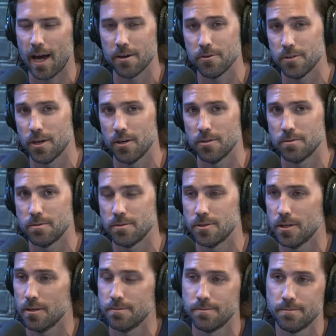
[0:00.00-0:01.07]
I don't know. You
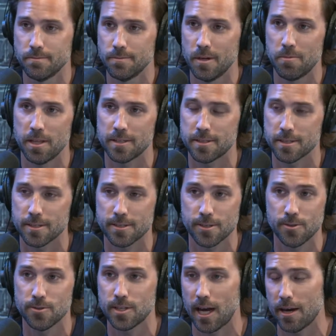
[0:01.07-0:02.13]
know, maybe that's an
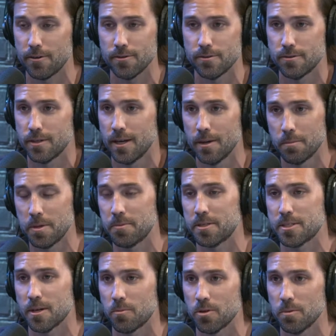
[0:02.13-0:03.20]
excuse. I don't. Maybe
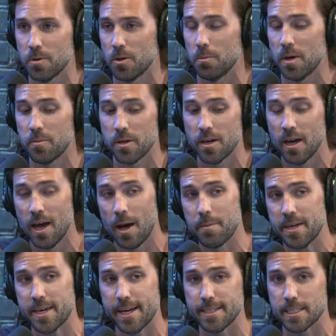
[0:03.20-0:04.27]
it's somewhere in the middle. Maybe I
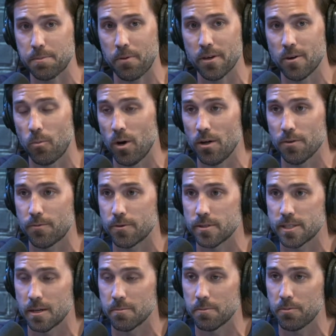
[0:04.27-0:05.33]
mean Kansas played them well the
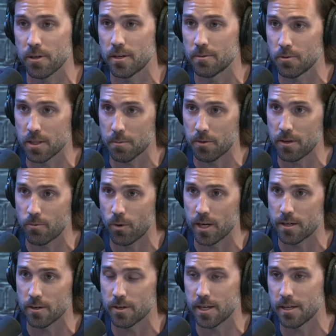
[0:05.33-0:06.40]
first time they played when they played in
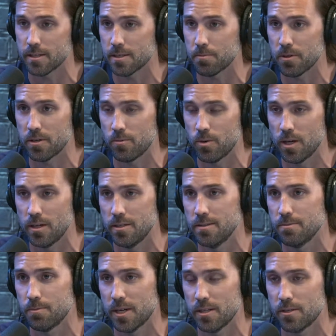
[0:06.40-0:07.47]
Waco. Kansas played them well,
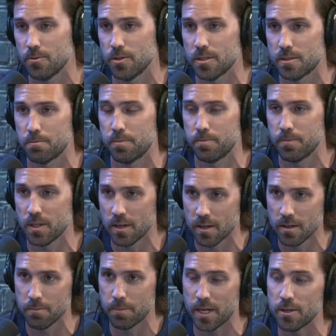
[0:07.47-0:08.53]
and Baylor was
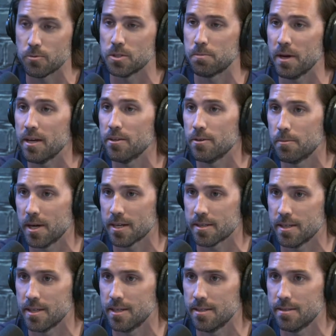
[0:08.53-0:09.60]
Baylor was Baylor back
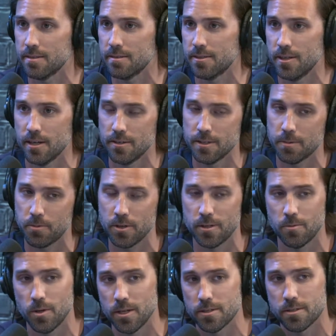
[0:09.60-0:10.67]
then. You know, and they played
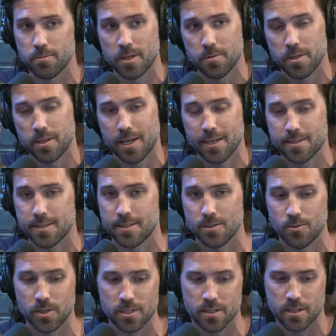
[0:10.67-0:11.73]
them well. So maybe Kansas
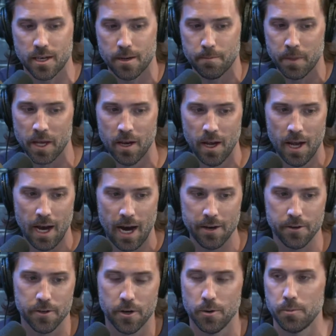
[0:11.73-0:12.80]
still wins this game. I
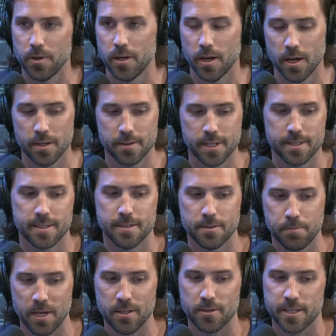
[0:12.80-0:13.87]
don't know, but uh, they
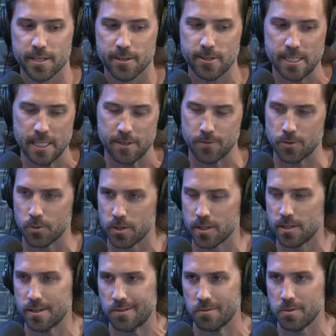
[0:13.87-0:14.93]
Baylor did go six for twenty
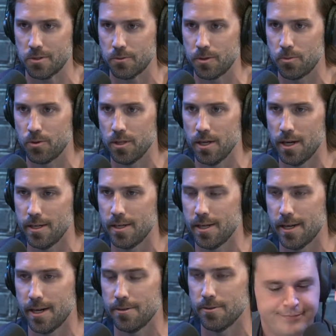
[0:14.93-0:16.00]
six from the three point line, yep.
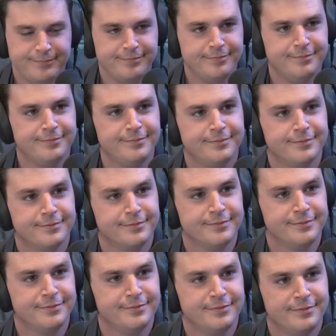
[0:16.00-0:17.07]
and I don't think that that's
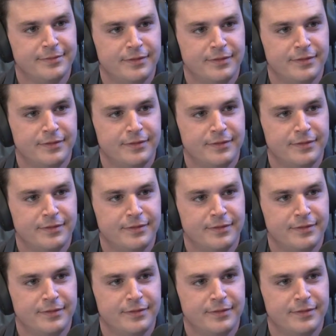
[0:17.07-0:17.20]
happening